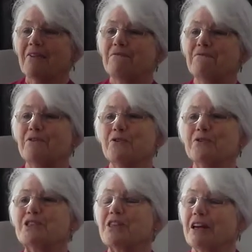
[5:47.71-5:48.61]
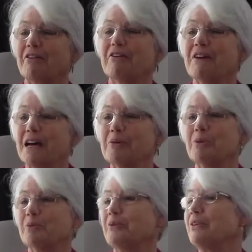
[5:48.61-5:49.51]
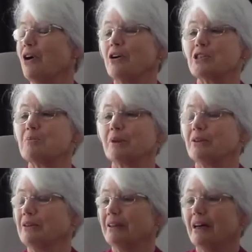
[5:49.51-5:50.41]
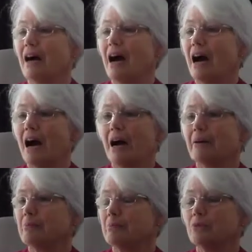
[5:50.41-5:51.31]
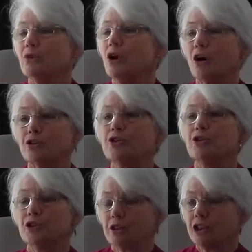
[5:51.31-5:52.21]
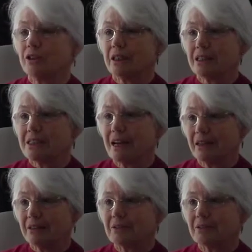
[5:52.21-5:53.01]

foods that are available in the hospital are not nutritionally sound.